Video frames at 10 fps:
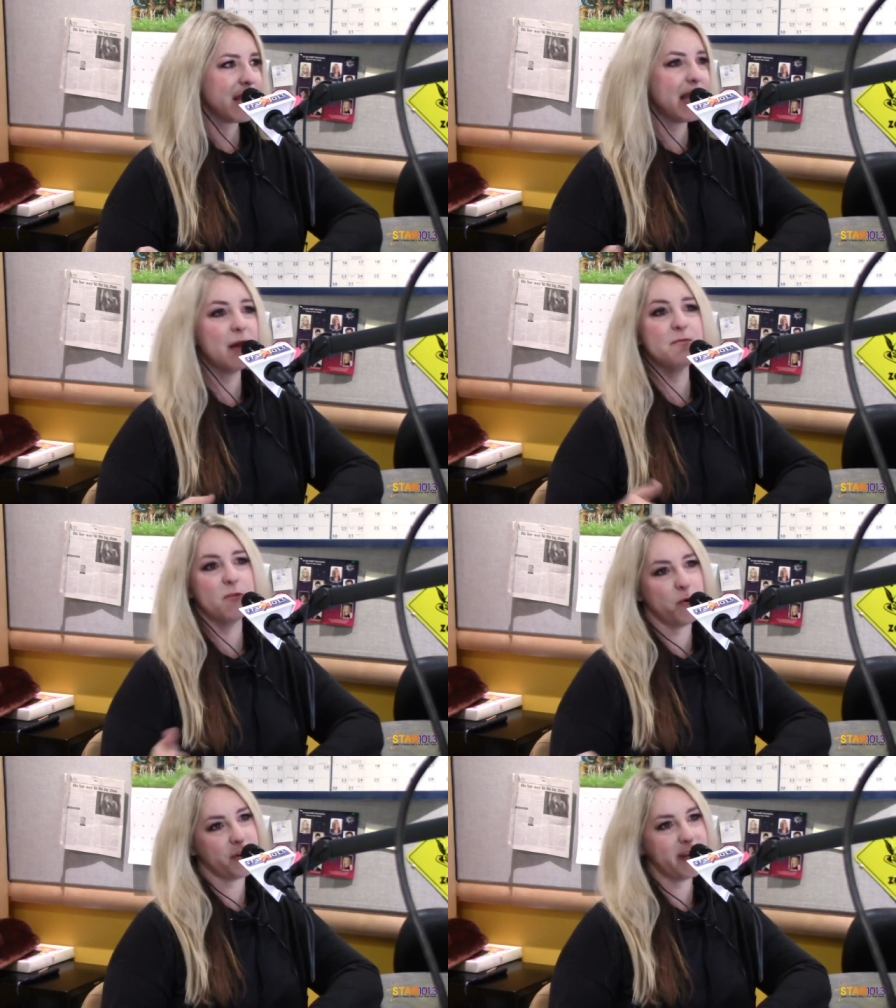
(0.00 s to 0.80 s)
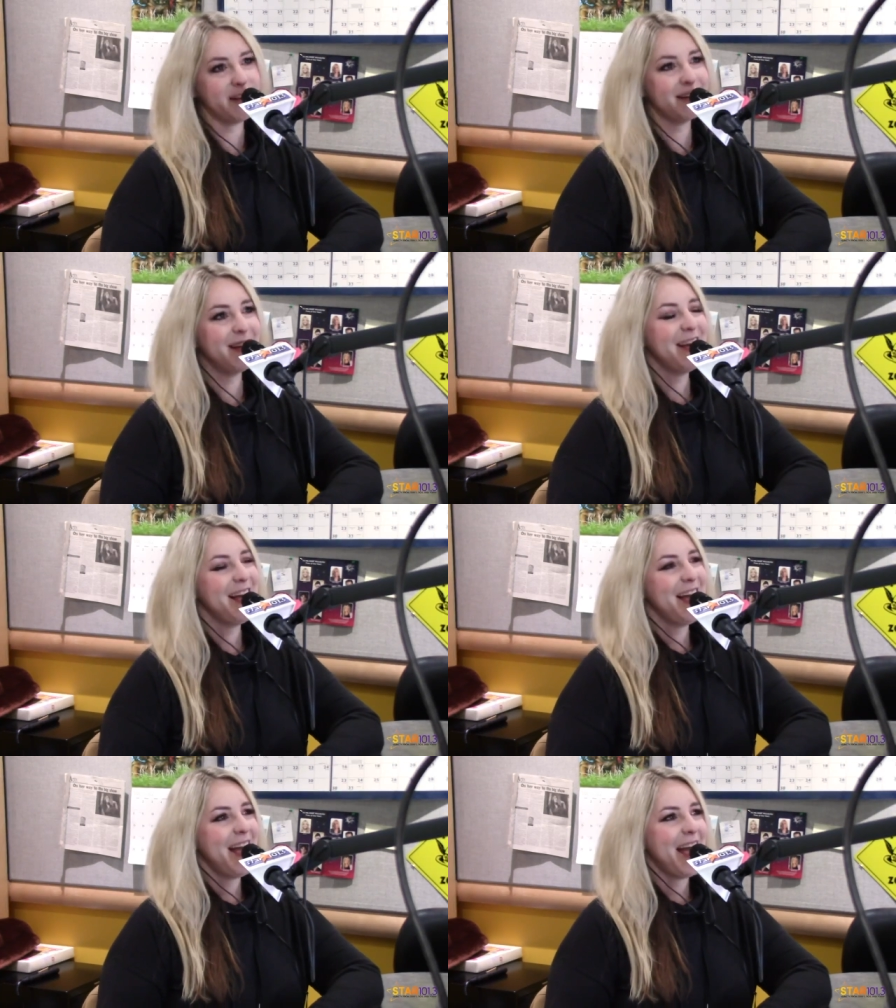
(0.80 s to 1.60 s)
And I'm 40,
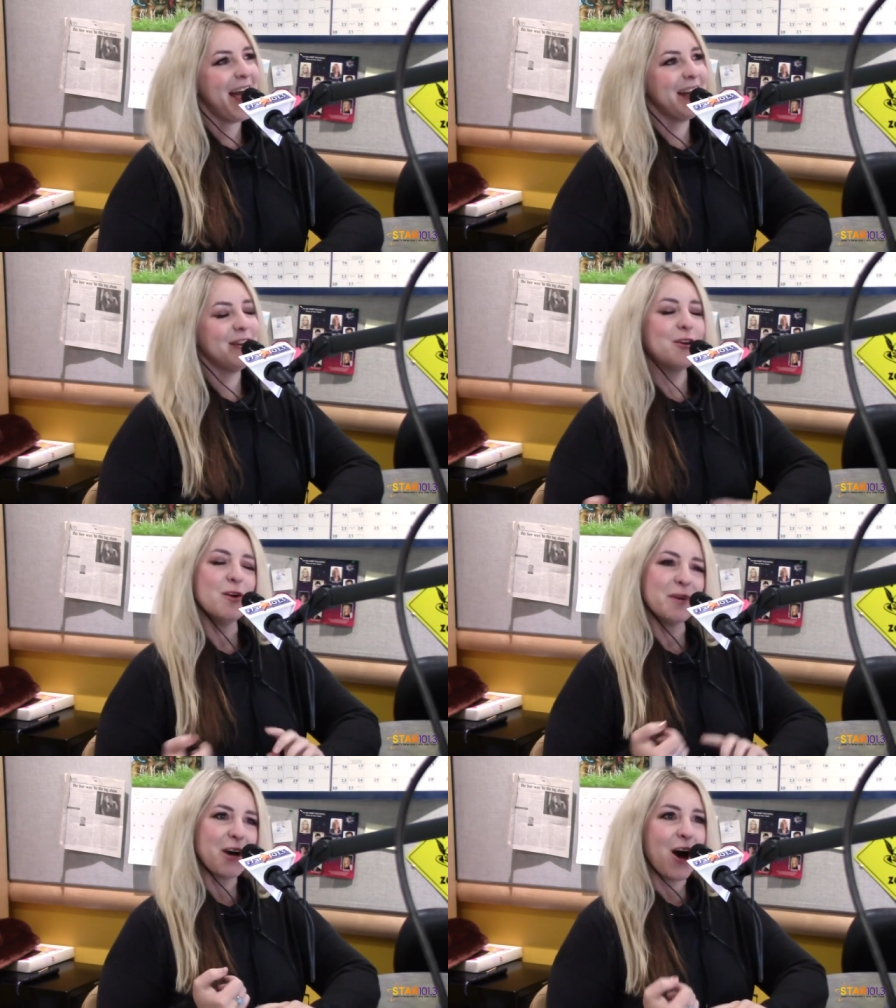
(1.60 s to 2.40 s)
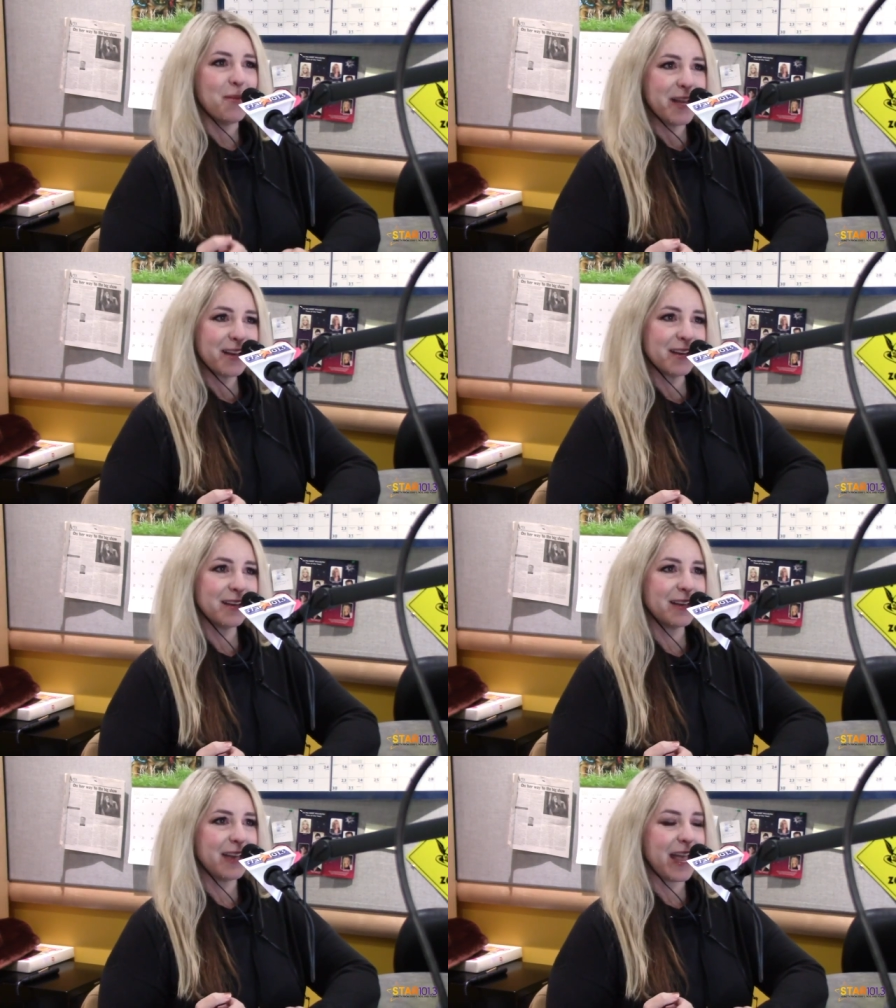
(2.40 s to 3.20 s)
and I'm a comic,
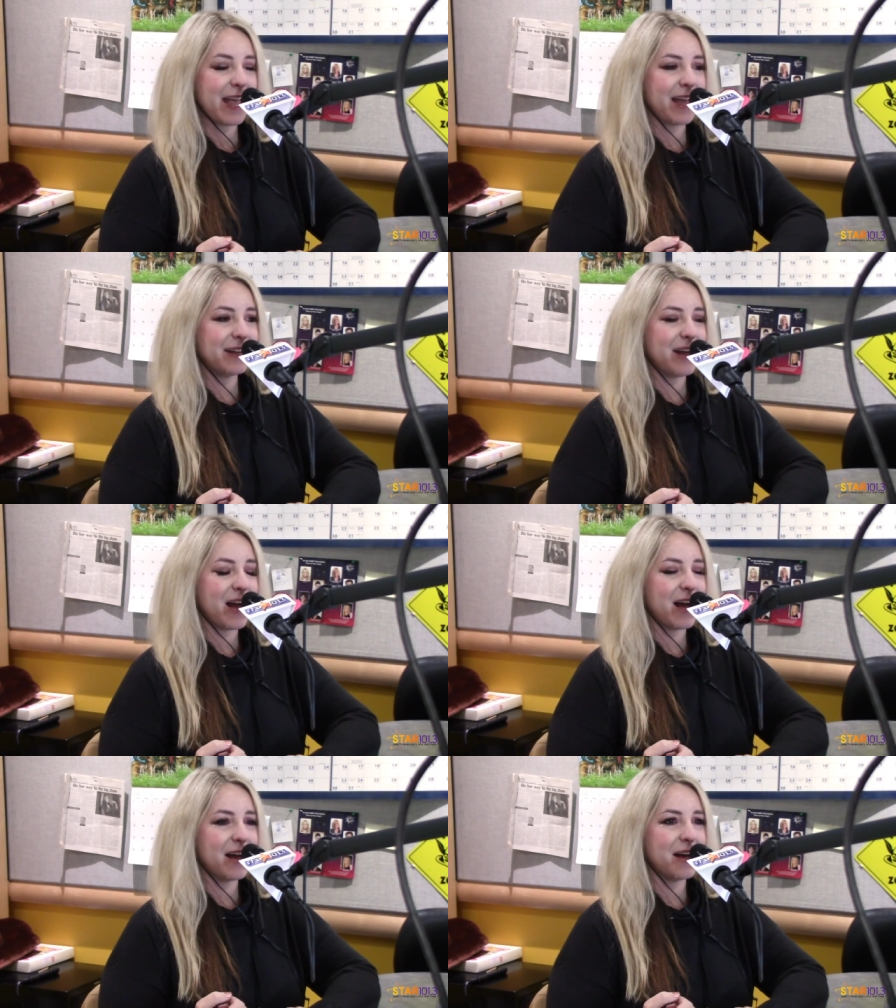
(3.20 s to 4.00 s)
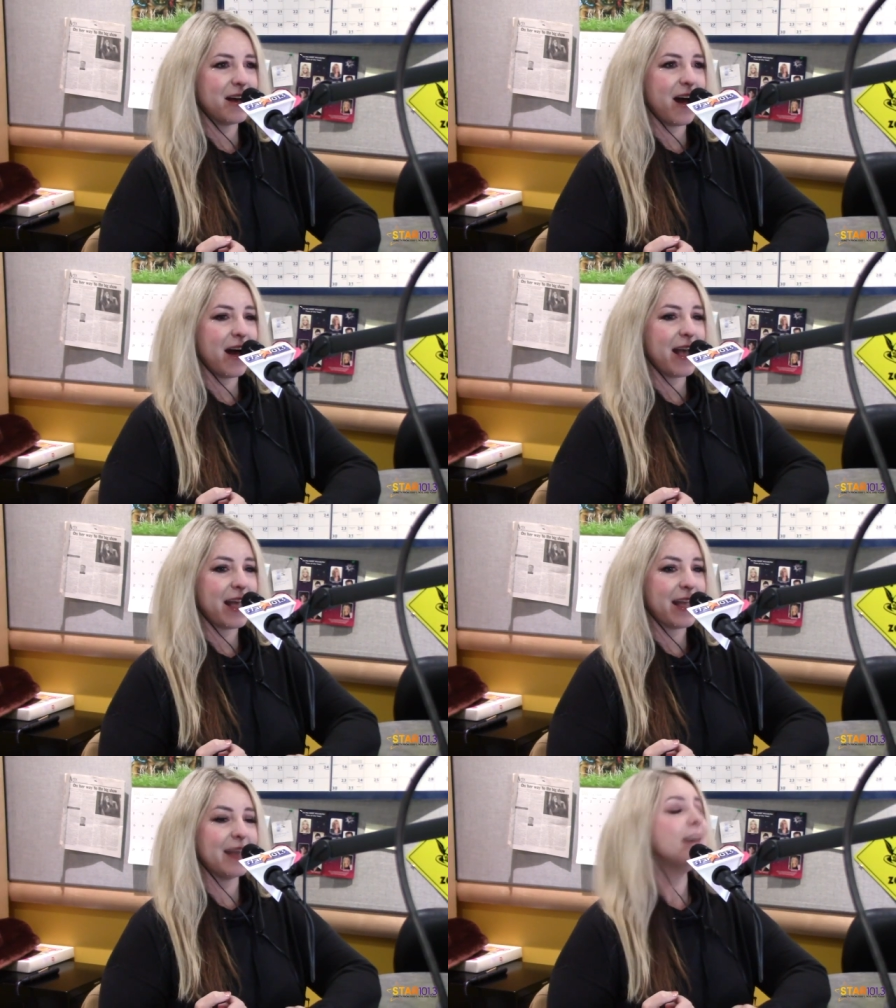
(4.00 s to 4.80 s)
and
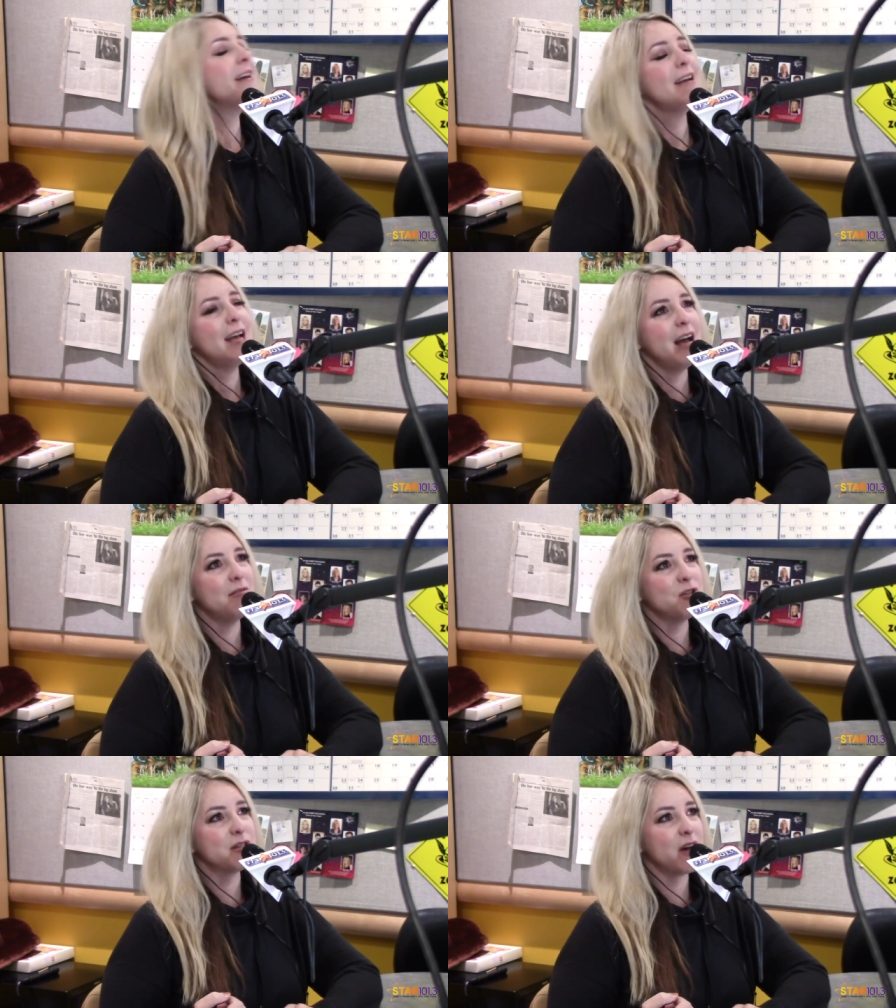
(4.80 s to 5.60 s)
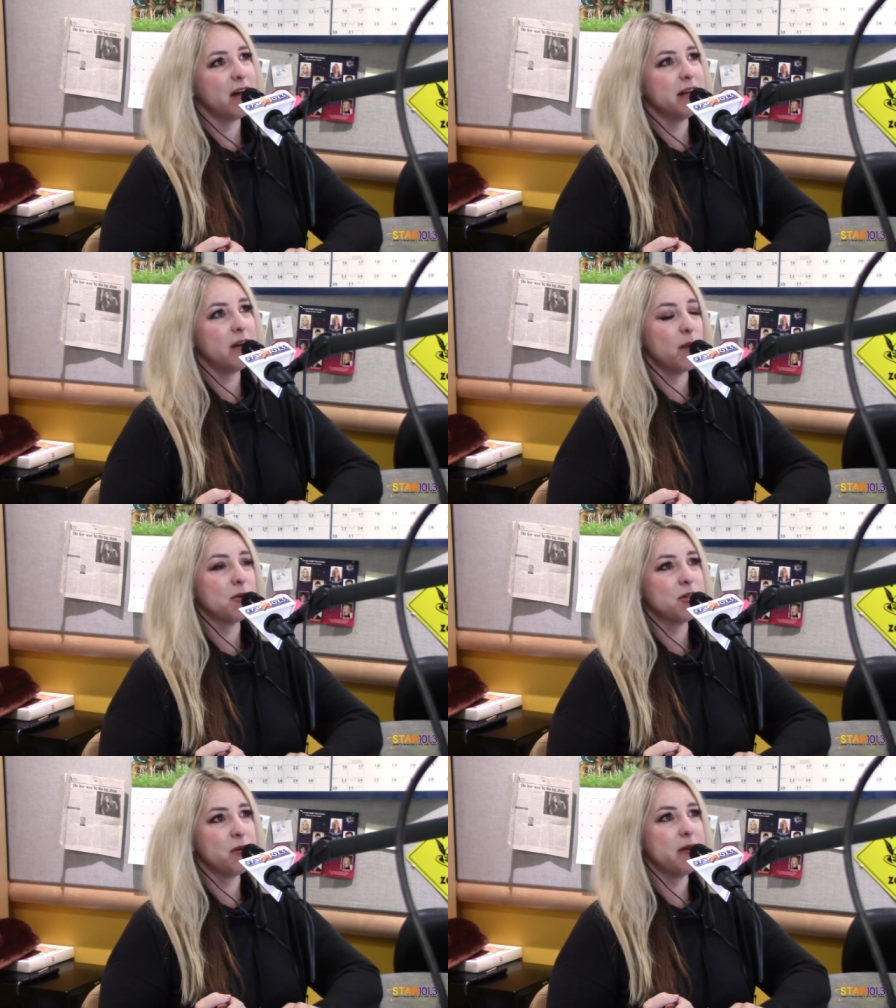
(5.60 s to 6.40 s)
I have just gotten an
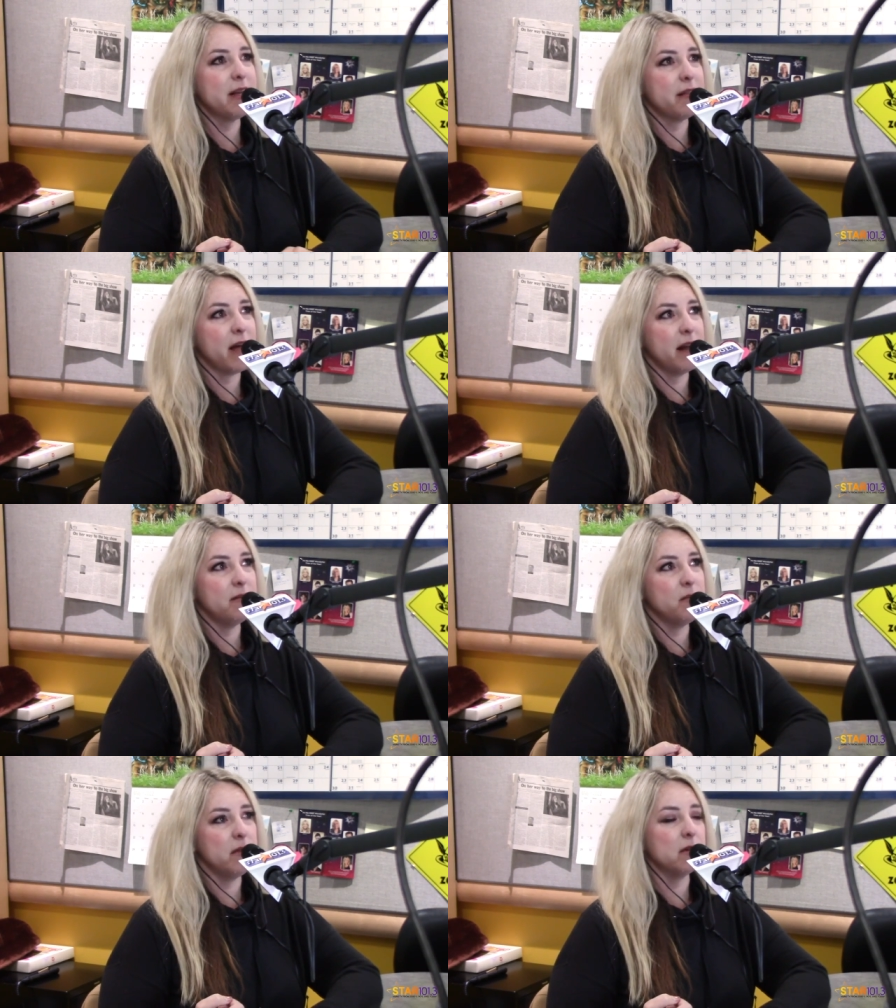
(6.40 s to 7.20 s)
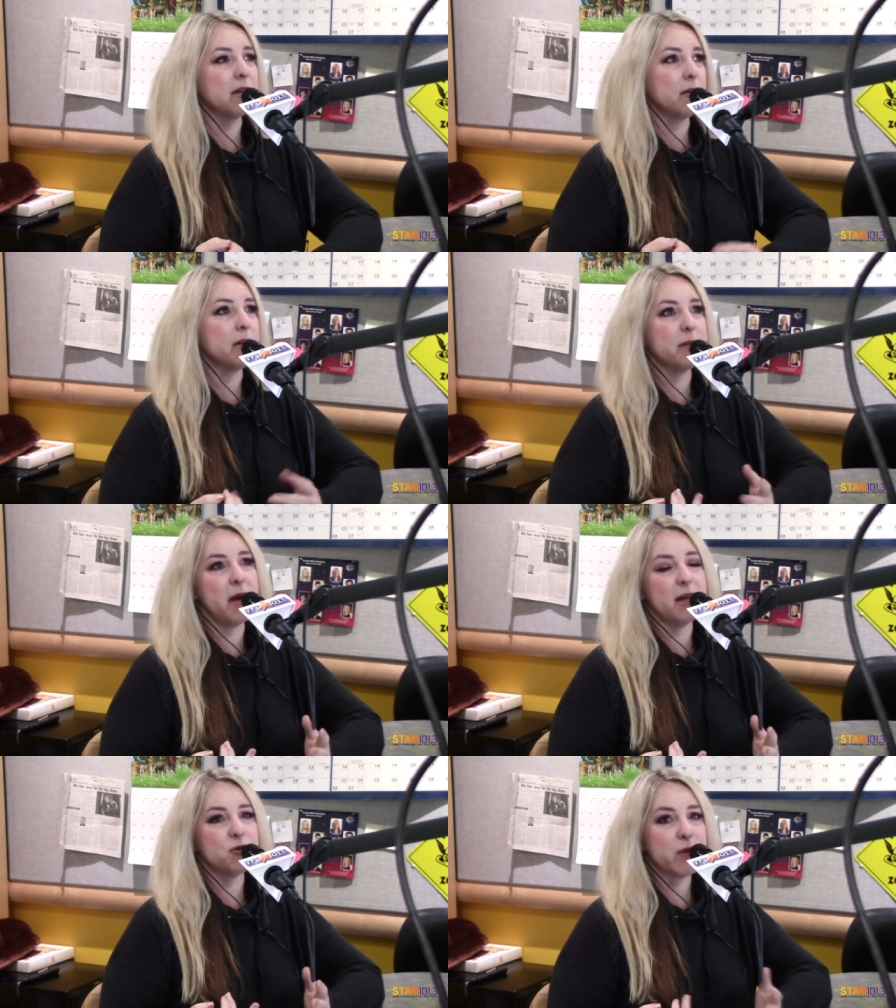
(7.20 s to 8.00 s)
opportunity that literally
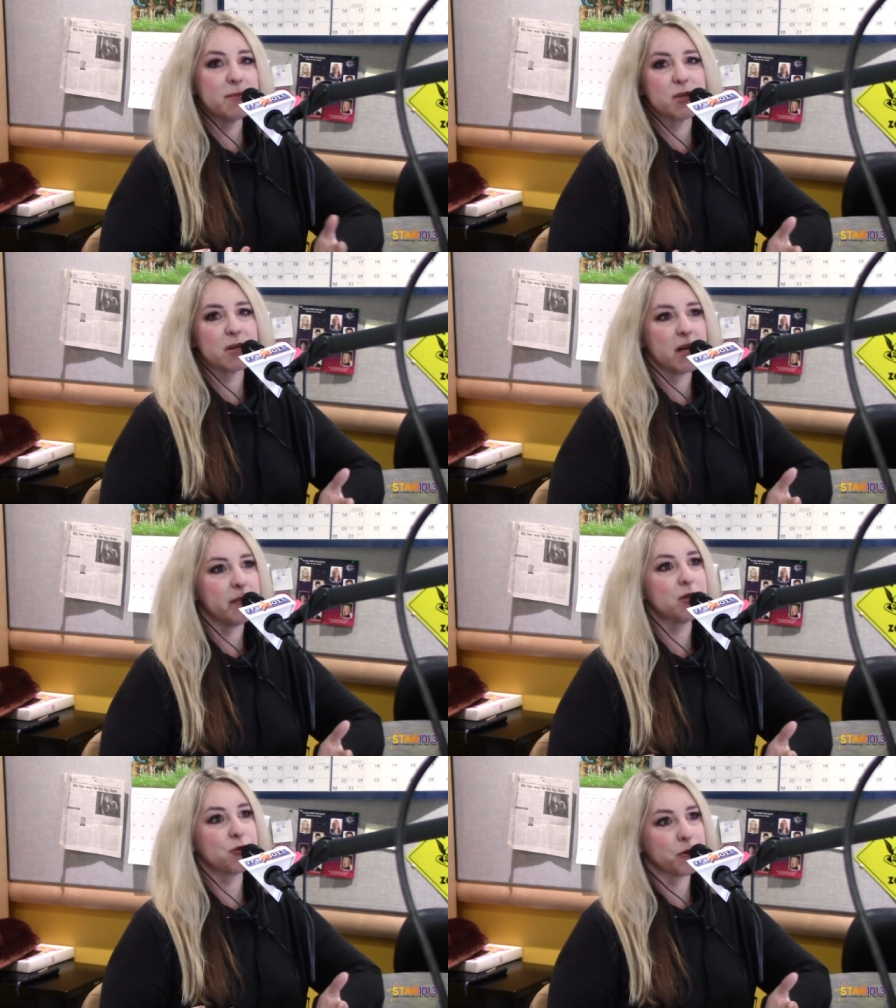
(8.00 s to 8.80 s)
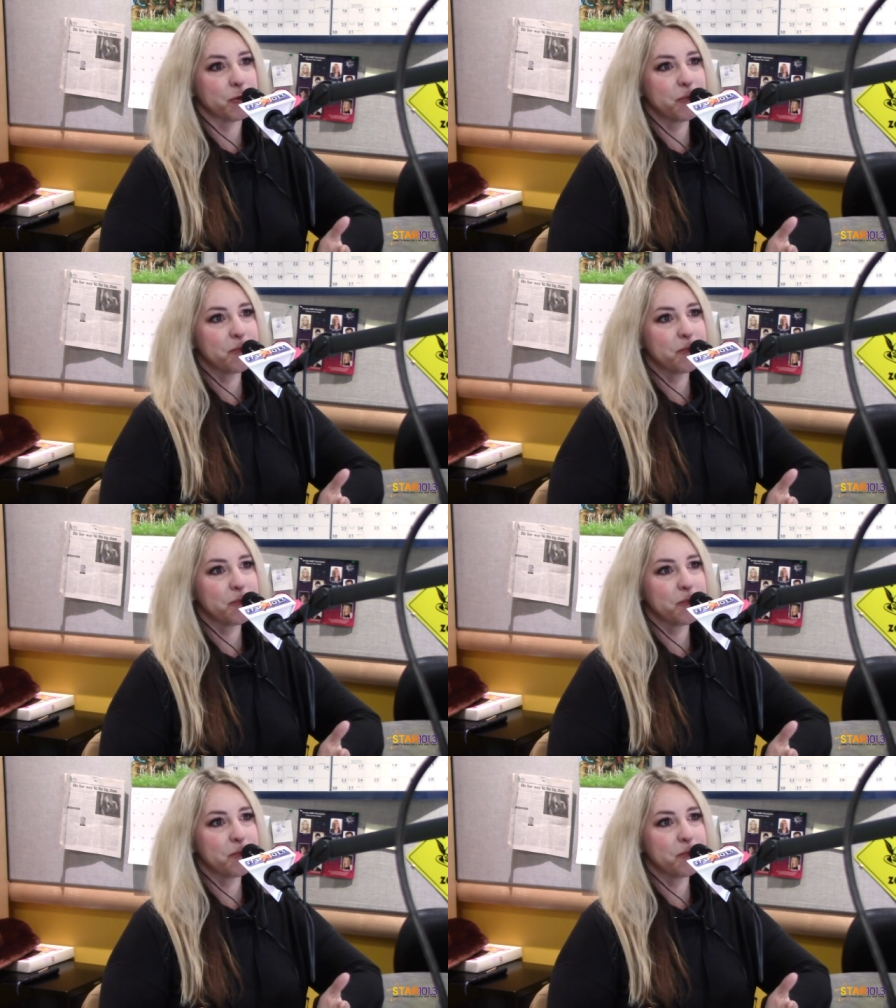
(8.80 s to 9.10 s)
my dreams are coming true.